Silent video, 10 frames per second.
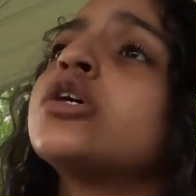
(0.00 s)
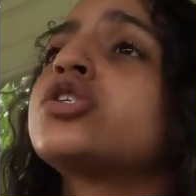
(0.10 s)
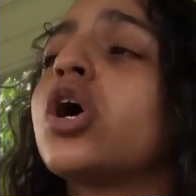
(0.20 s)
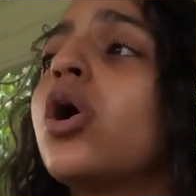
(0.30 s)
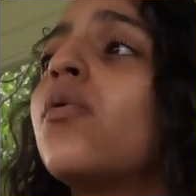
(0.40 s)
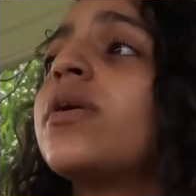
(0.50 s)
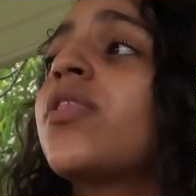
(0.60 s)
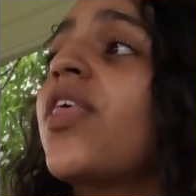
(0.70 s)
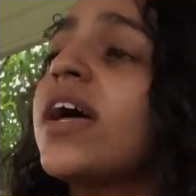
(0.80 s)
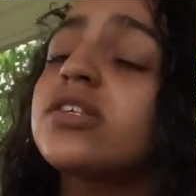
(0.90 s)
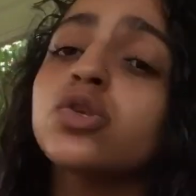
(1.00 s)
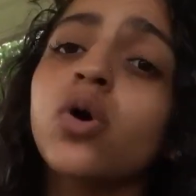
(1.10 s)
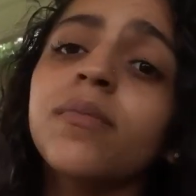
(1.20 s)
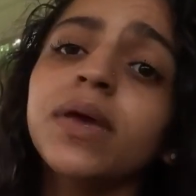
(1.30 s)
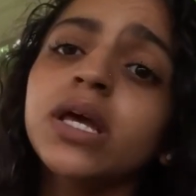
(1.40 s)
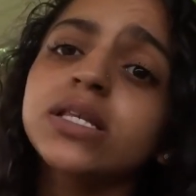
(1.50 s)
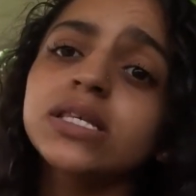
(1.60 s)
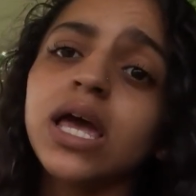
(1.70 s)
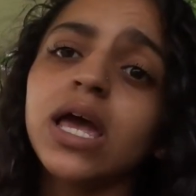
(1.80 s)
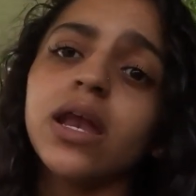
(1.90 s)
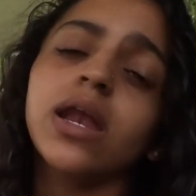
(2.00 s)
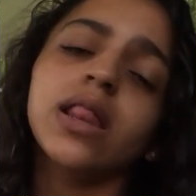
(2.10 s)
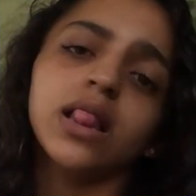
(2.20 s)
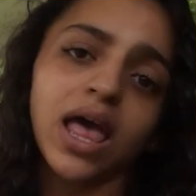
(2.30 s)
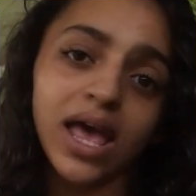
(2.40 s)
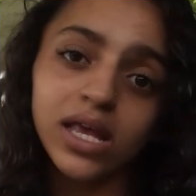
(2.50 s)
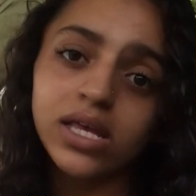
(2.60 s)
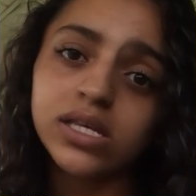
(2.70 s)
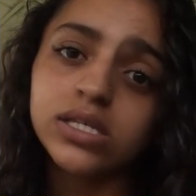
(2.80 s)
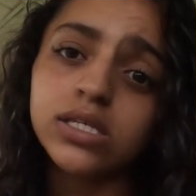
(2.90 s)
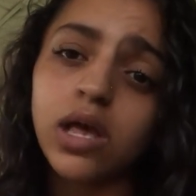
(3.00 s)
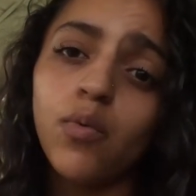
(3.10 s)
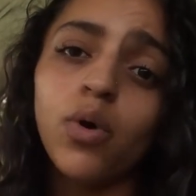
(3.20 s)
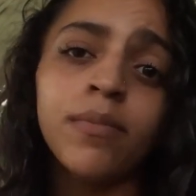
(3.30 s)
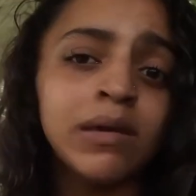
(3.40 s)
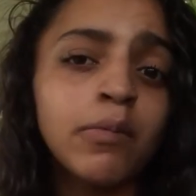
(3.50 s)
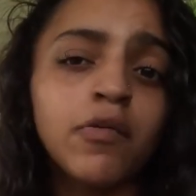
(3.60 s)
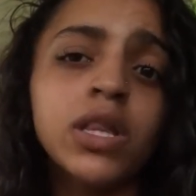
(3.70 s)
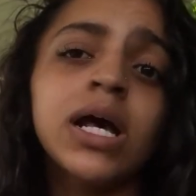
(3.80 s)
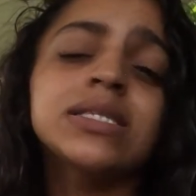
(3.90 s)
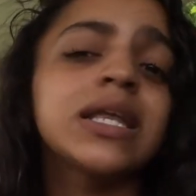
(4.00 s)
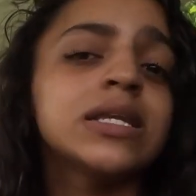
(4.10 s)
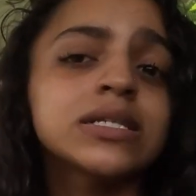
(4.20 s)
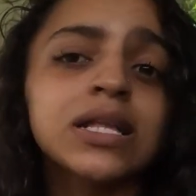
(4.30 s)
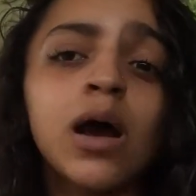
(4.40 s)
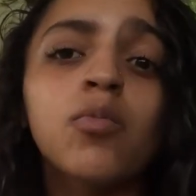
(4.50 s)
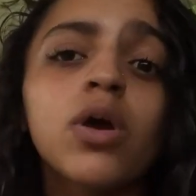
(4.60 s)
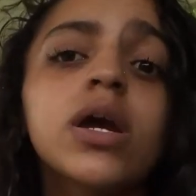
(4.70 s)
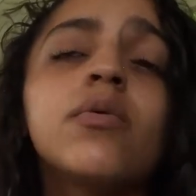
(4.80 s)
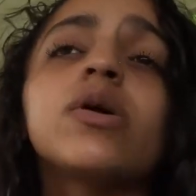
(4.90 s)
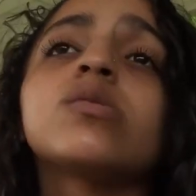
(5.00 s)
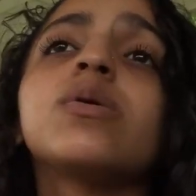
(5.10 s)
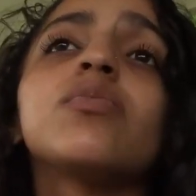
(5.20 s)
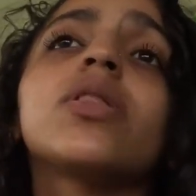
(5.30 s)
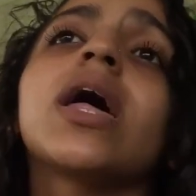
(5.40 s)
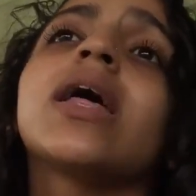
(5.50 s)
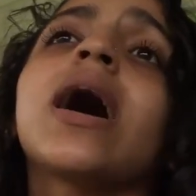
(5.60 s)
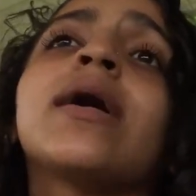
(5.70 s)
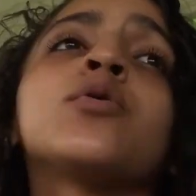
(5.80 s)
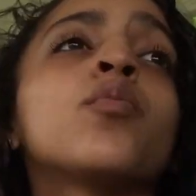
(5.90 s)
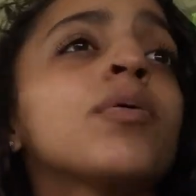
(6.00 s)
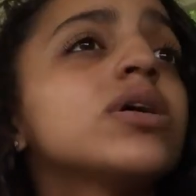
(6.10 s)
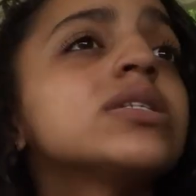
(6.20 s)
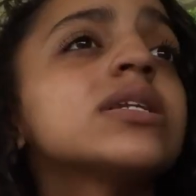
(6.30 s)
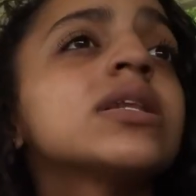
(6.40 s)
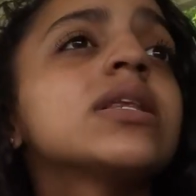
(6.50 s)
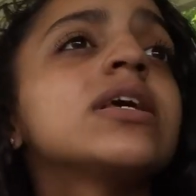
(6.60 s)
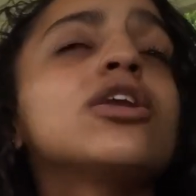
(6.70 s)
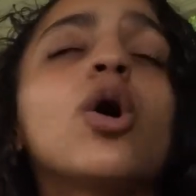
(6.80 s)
So with that story being said, that is what made me realize I need to stop working with people that I know personally.